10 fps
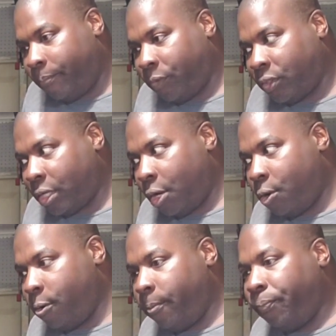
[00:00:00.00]

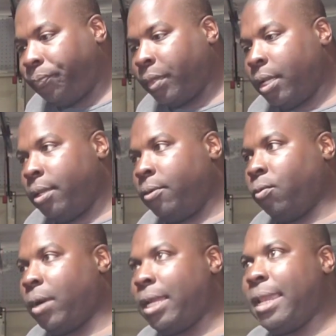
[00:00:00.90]
So
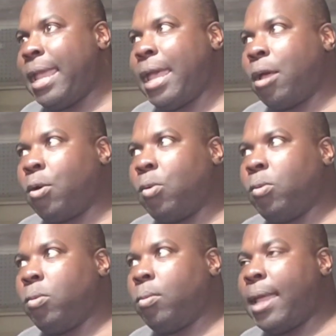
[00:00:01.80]
right now,
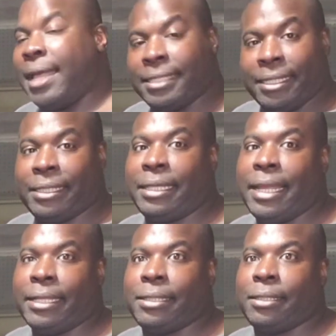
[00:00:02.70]
as it
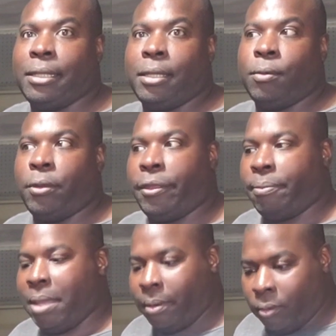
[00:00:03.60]
sits, with
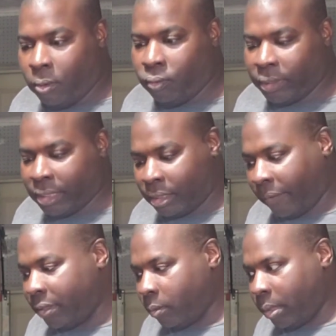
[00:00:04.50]
with the
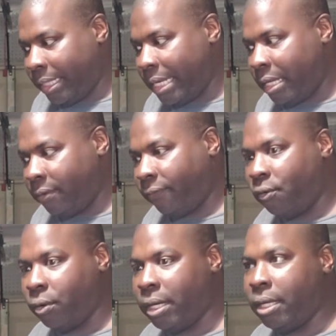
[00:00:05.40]
stuff that we're getting
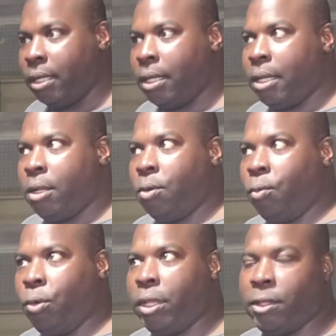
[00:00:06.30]
for it,
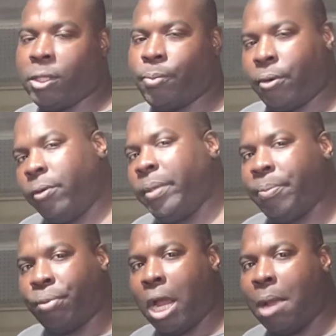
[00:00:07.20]
Williamsburg would
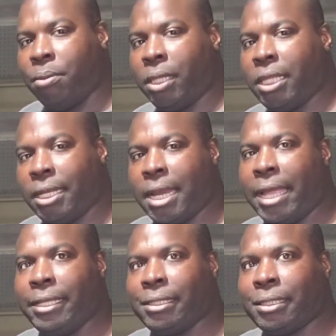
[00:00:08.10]
be probably the
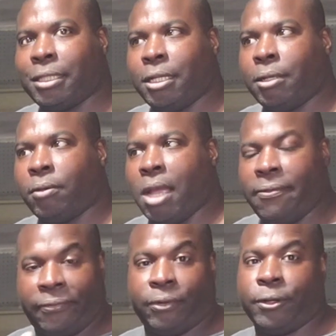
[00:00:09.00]
nice
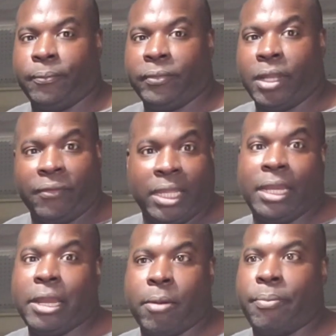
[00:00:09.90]
comfort of
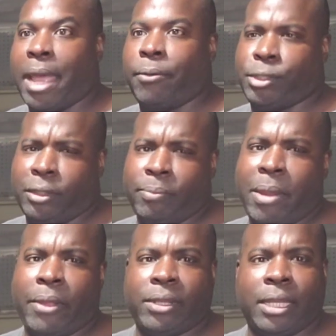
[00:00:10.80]
getting there and back. We still have to
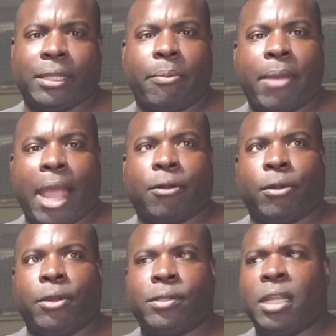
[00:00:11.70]
maybe have to take the back
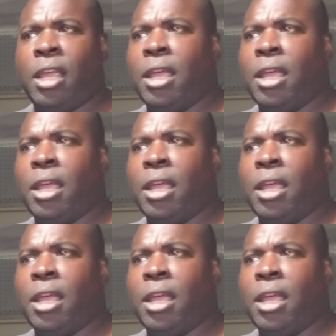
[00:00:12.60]
roads,